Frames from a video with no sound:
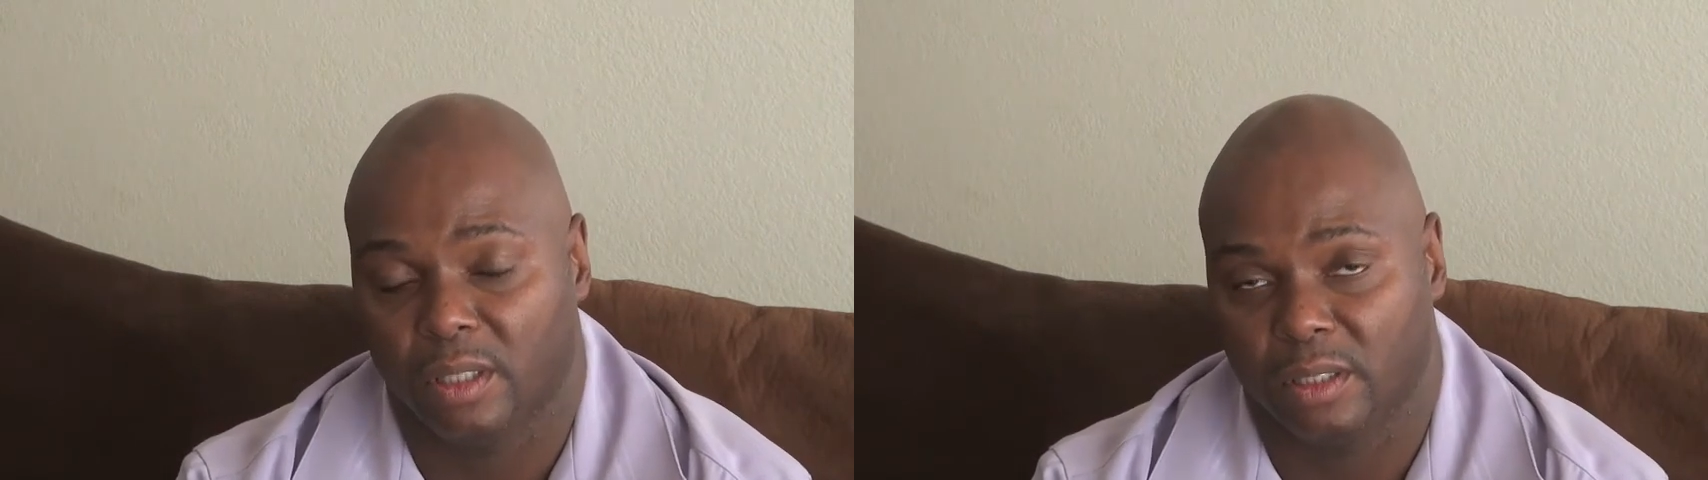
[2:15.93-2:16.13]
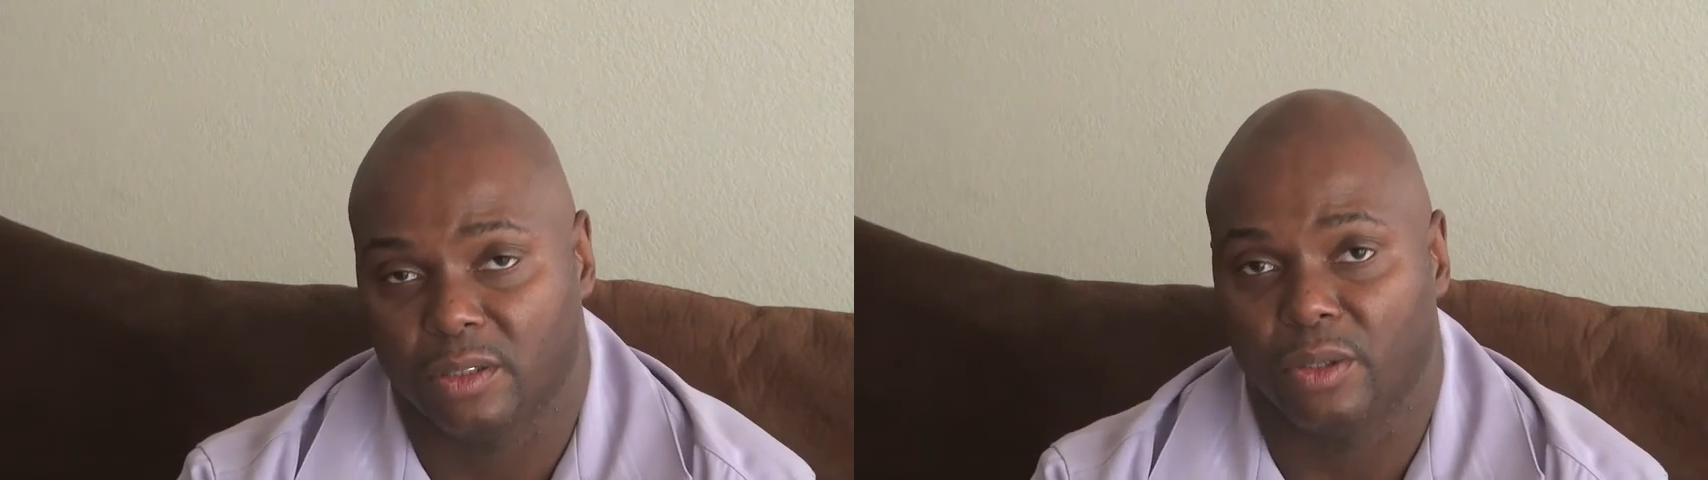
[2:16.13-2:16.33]

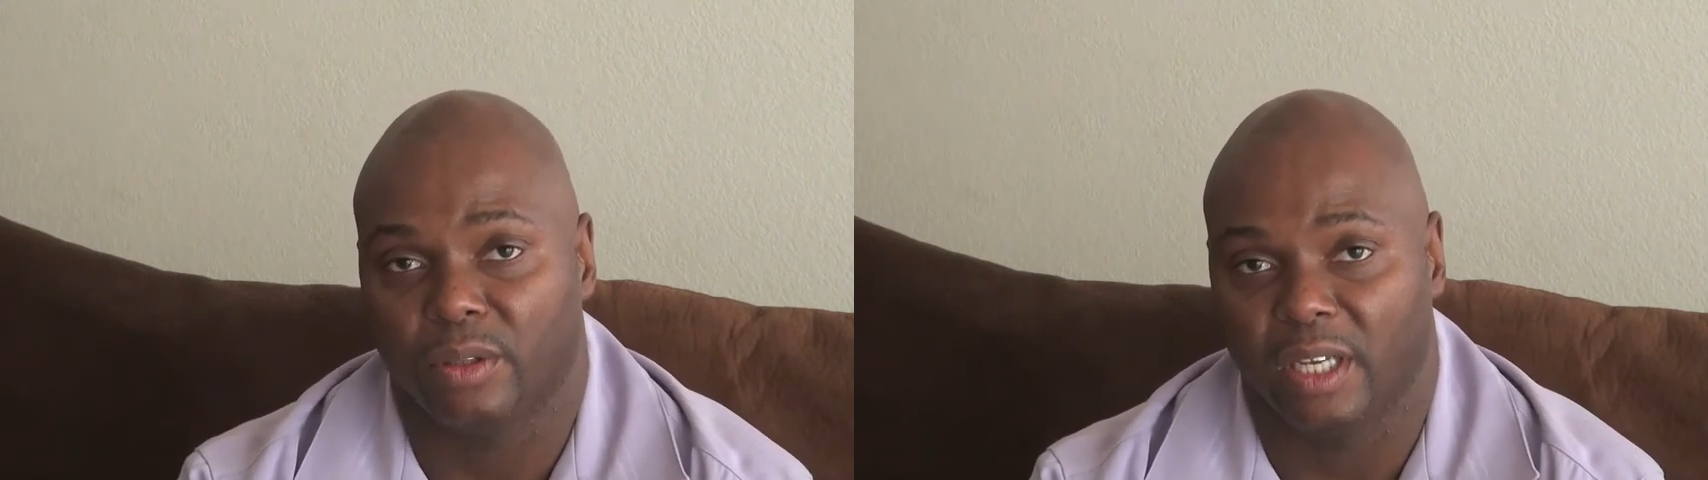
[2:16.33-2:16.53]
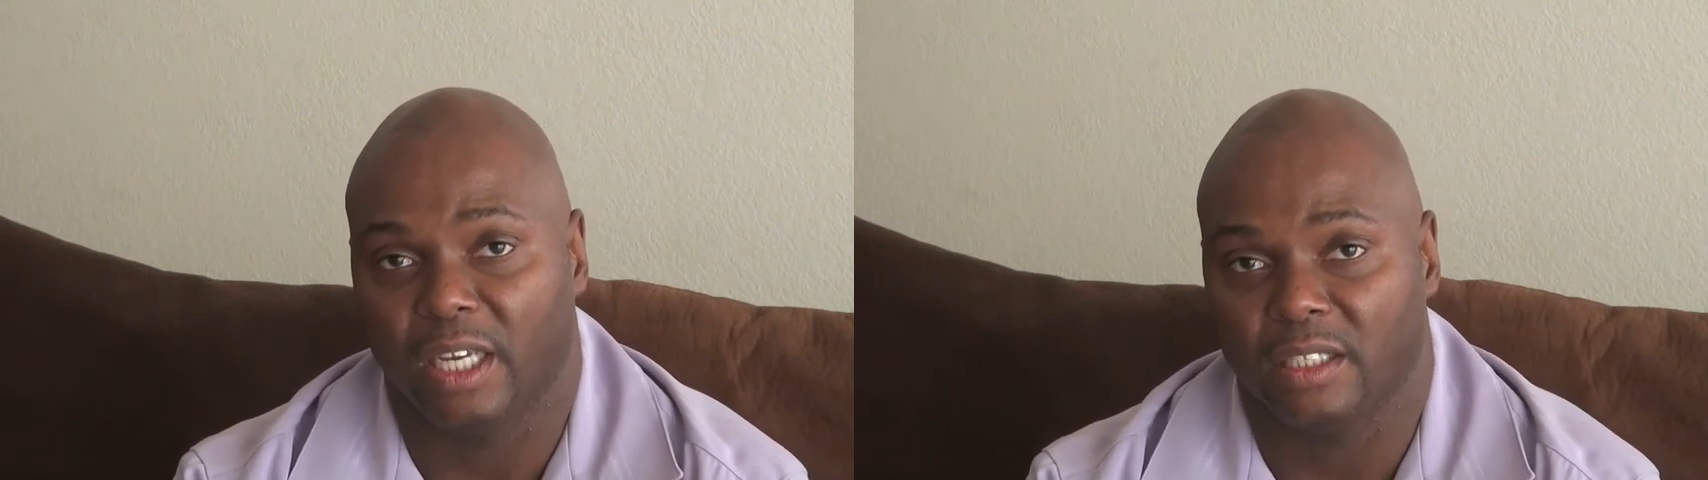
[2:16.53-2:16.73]
certain
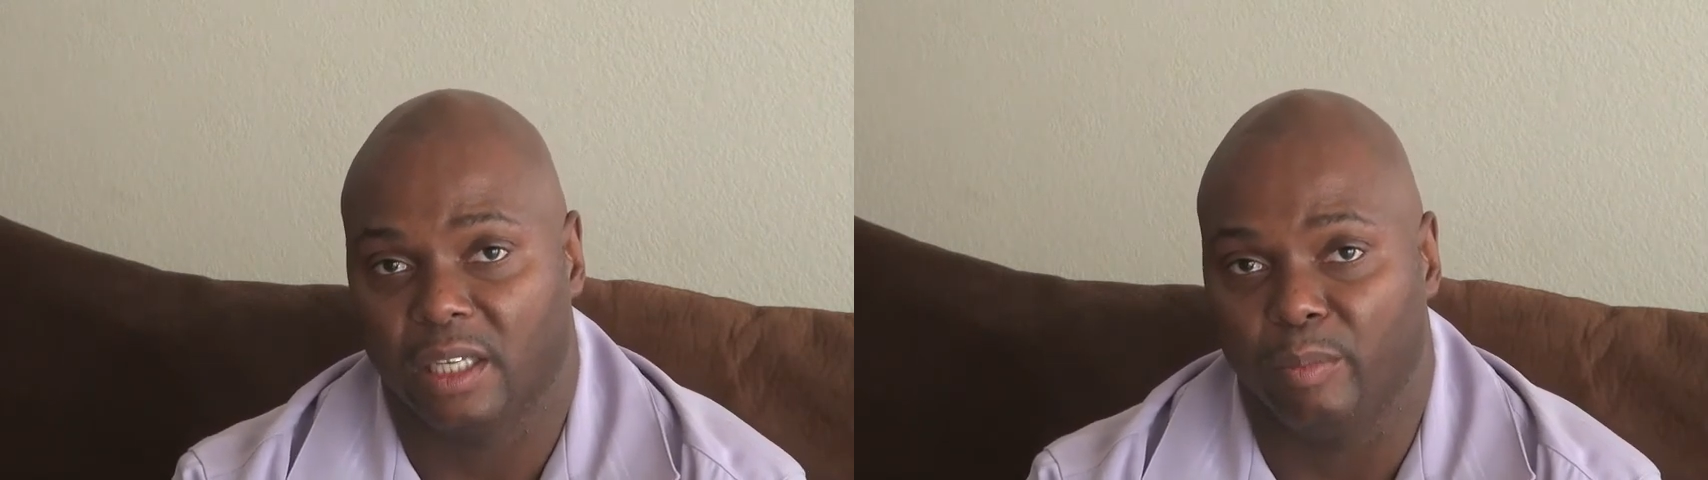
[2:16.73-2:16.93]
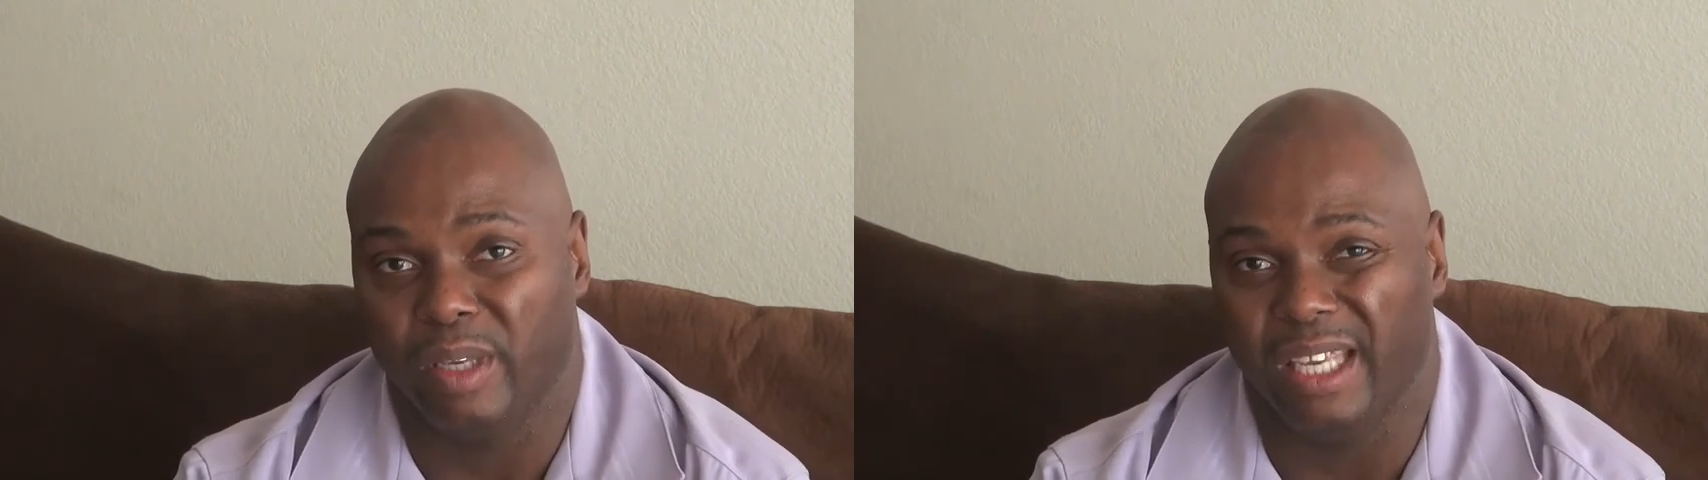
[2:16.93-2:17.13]
things
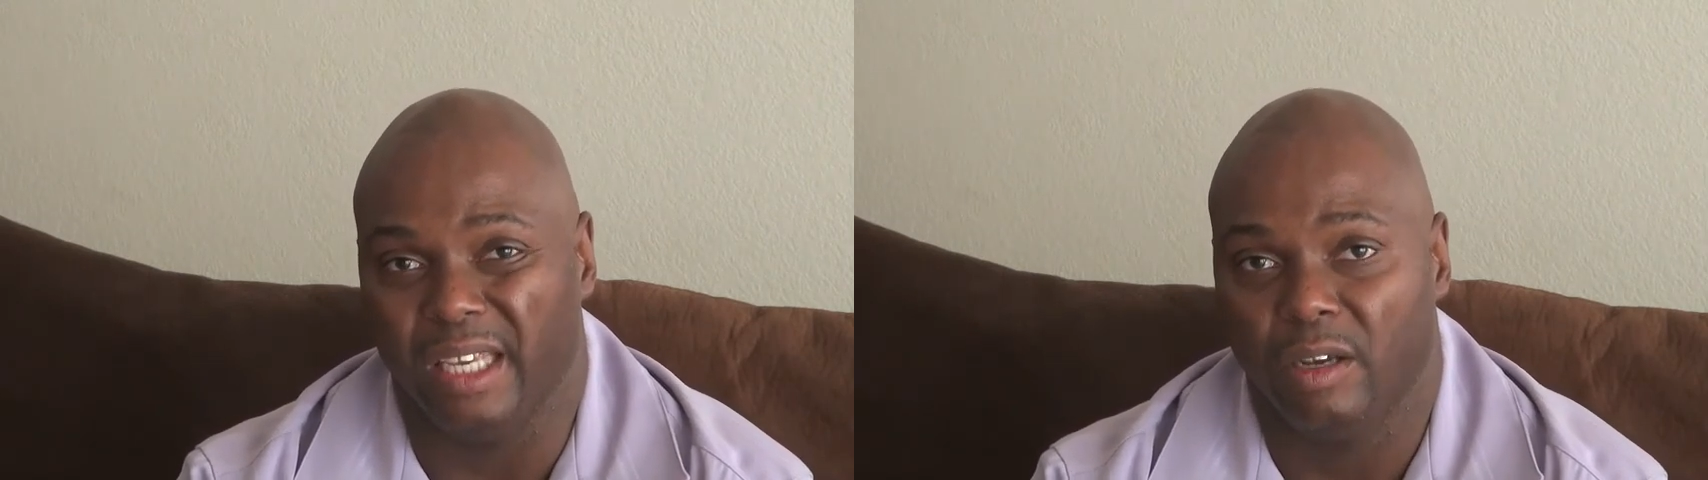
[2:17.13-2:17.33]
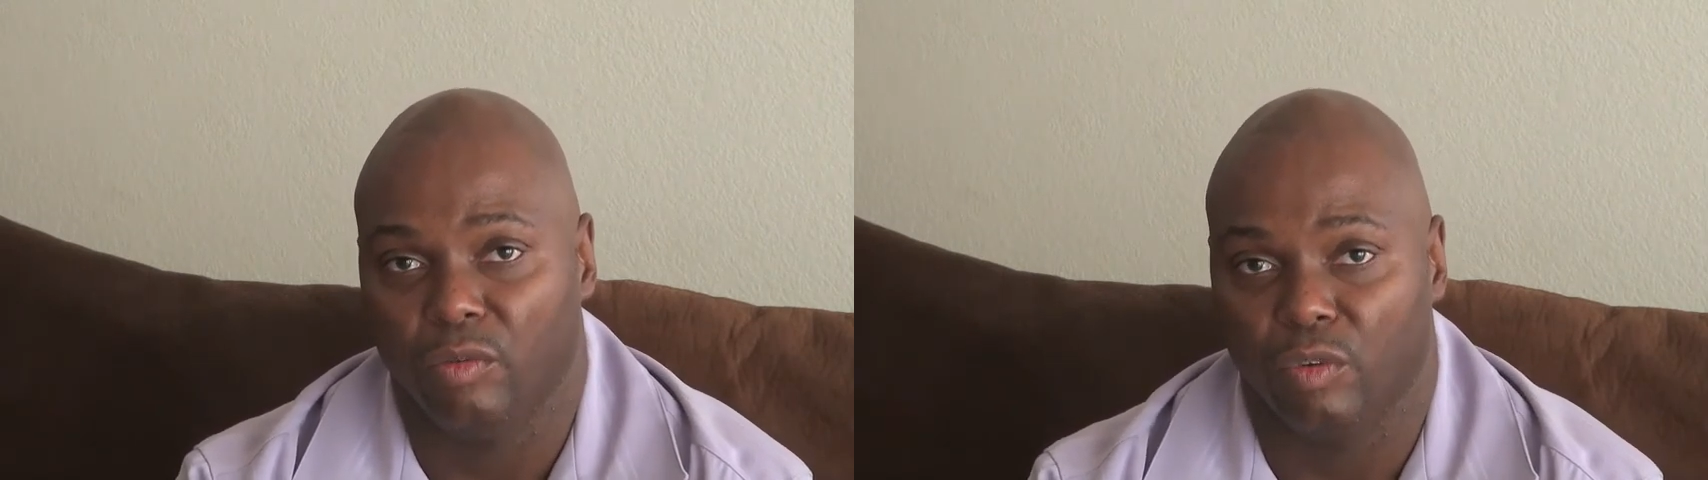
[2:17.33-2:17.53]
can
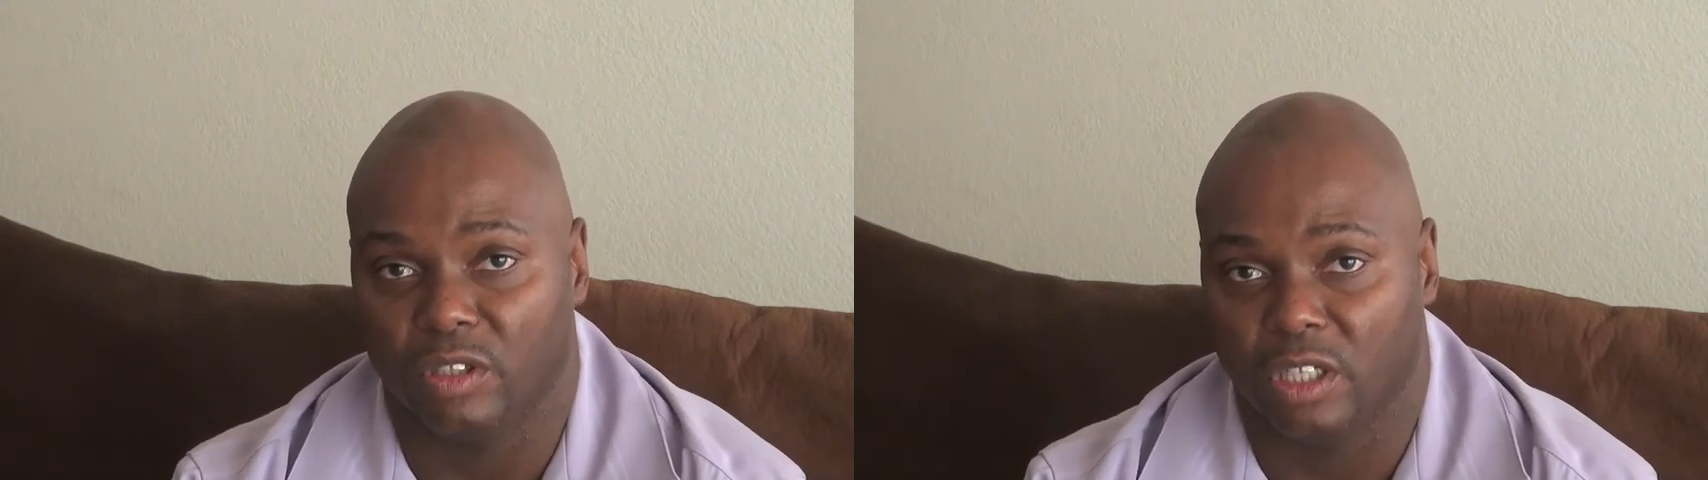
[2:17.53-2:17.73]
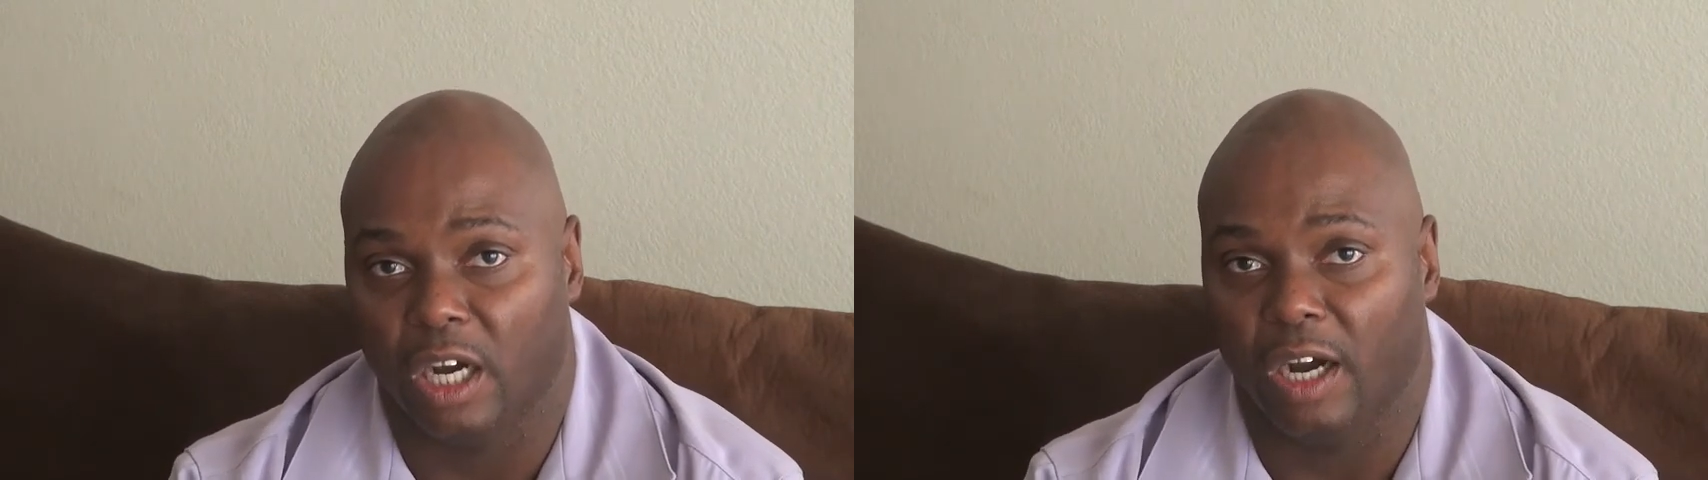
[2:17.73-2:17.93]
be
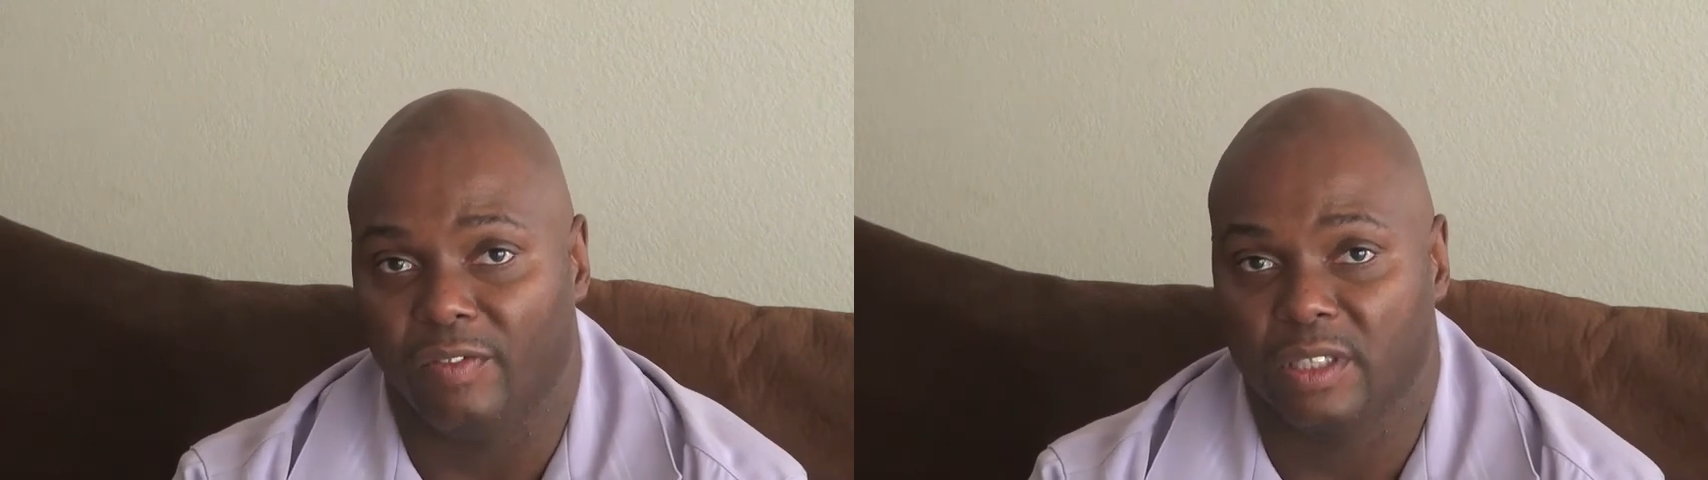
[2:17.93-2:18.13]
resolved.